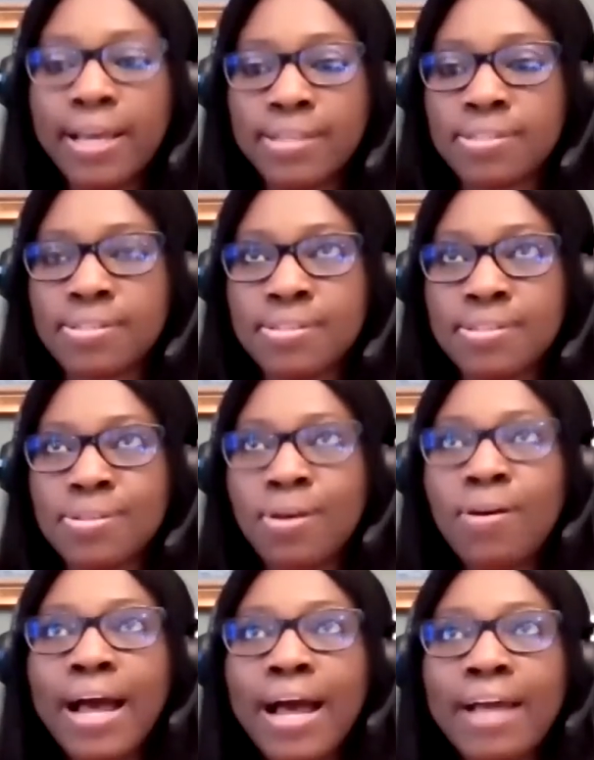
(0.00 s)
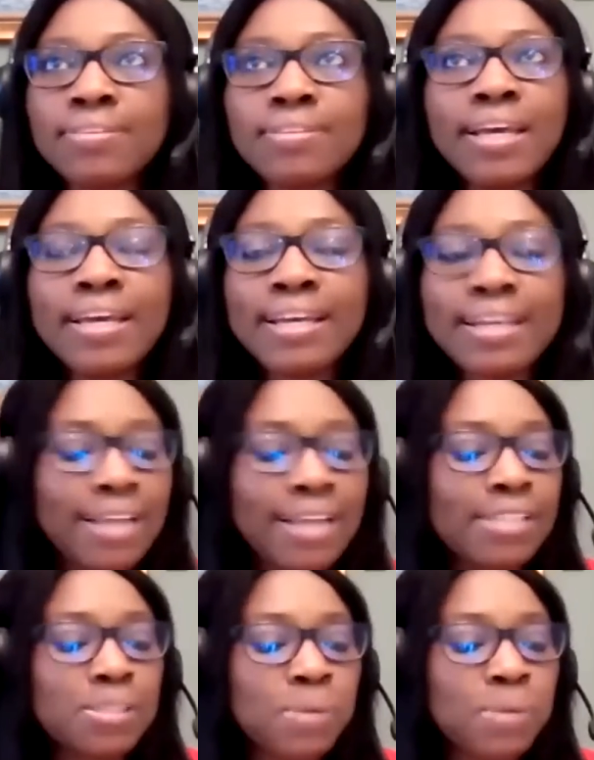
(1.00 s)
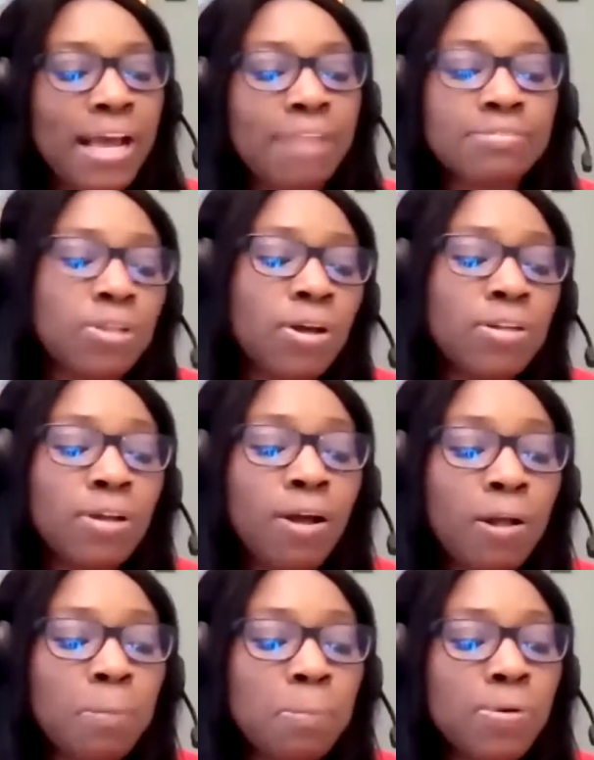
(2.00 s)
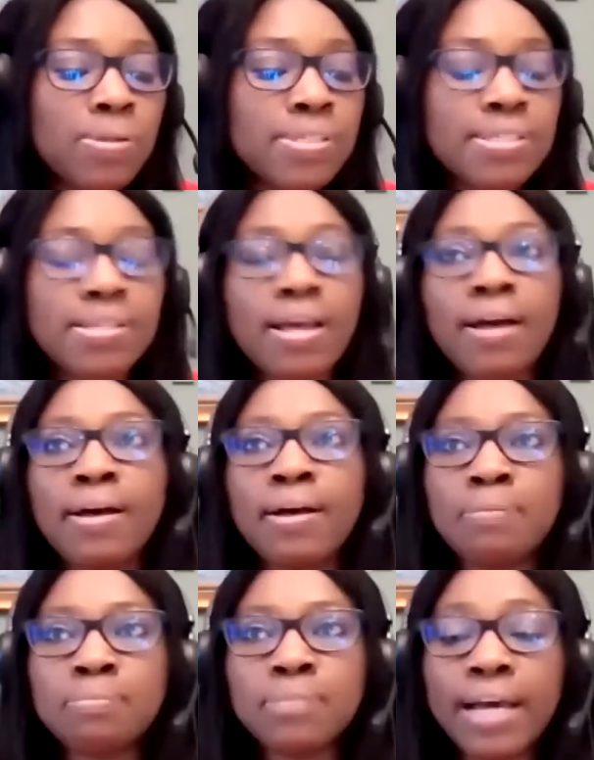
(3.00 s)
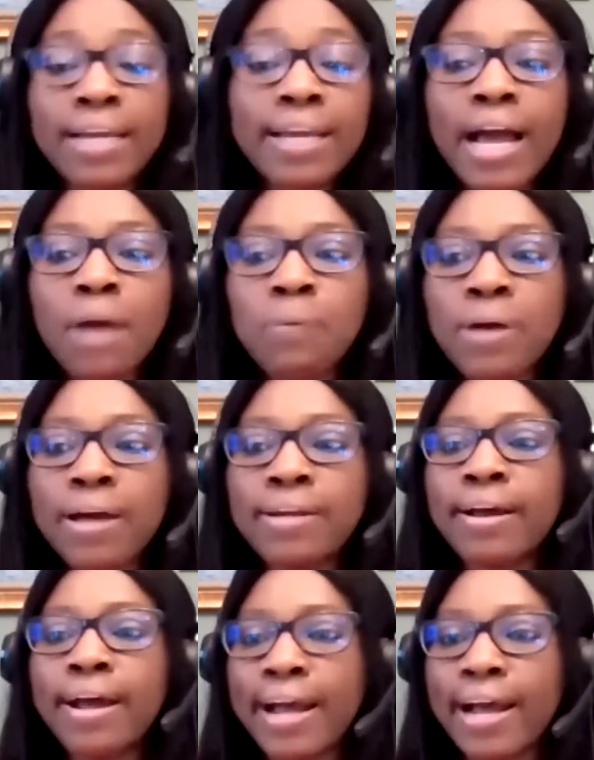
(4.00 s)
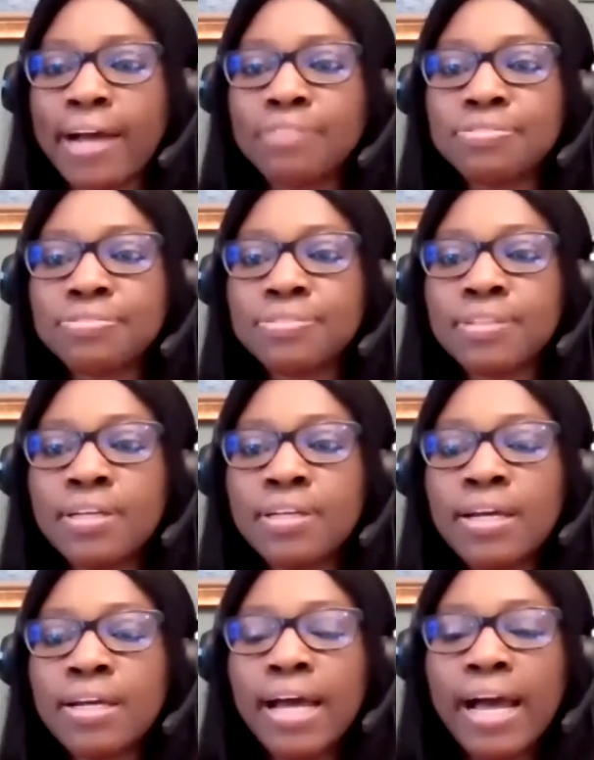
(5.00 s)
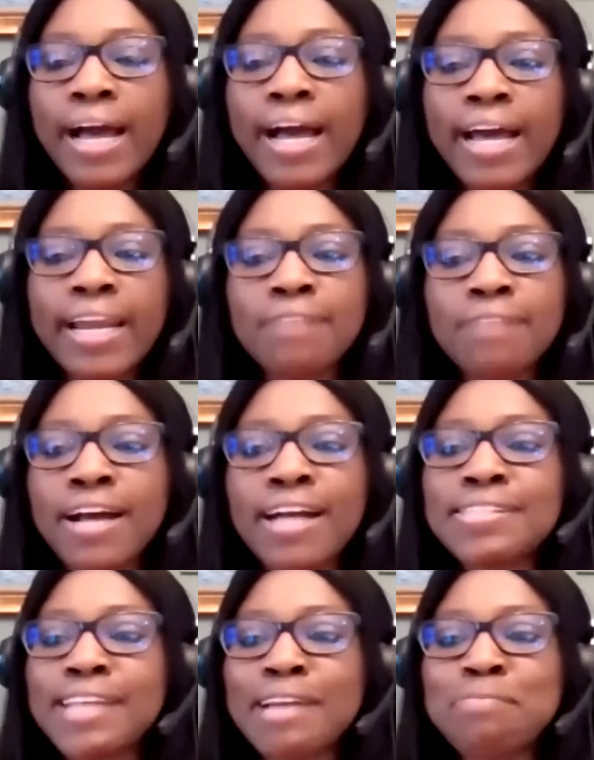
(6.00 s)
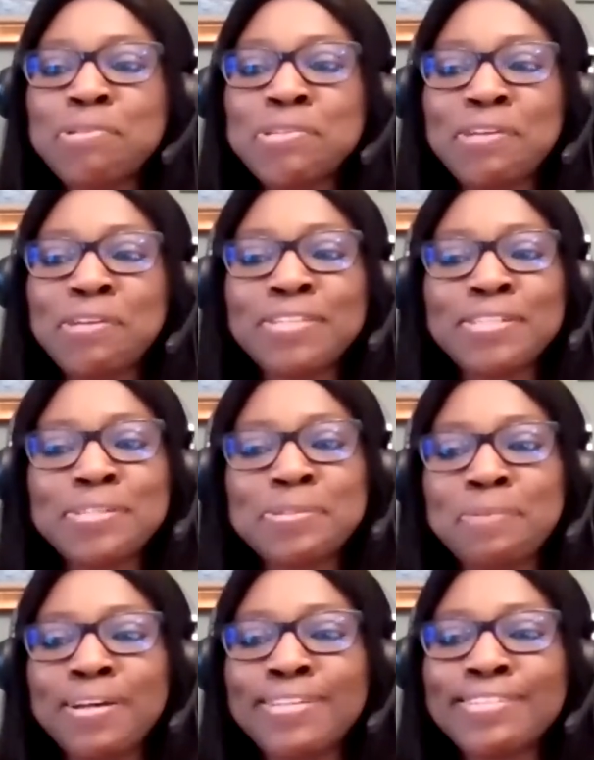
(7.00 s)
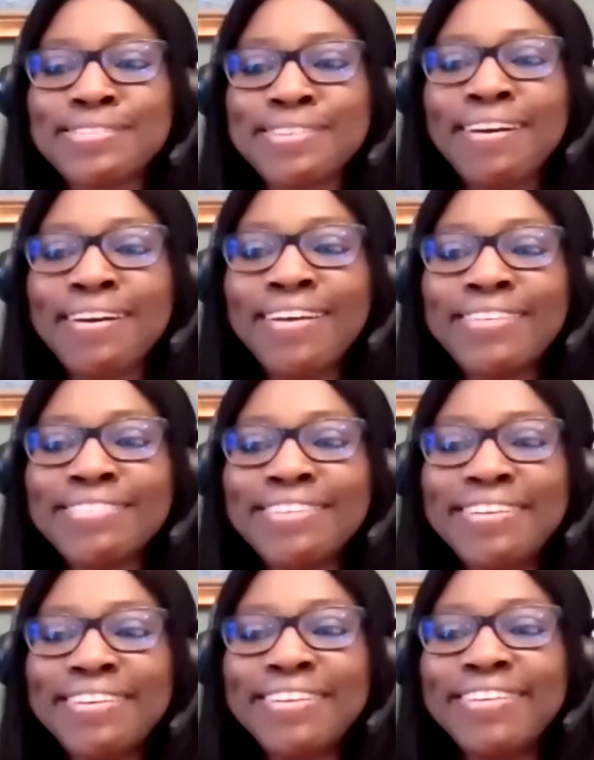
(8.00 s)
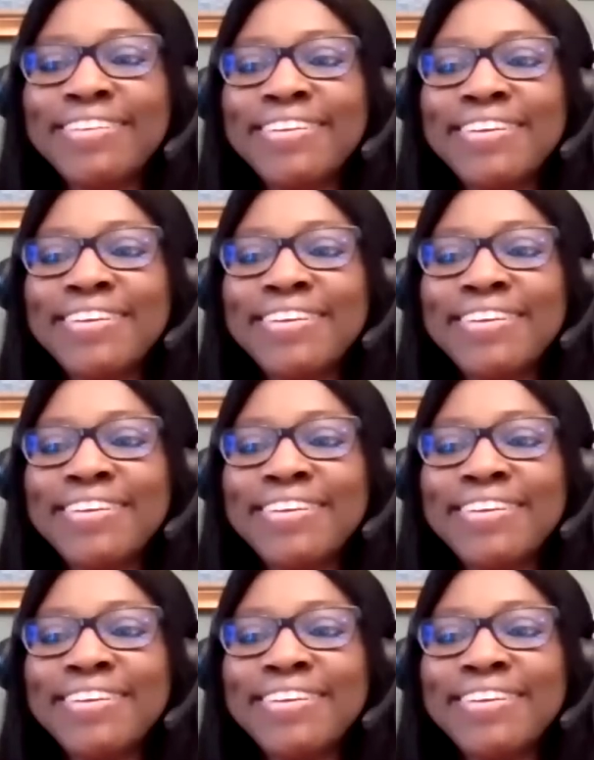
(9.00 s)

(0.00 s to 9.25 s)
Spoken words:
Yes, so I think that we have done almost an hour and a half, and I've answered most of this question.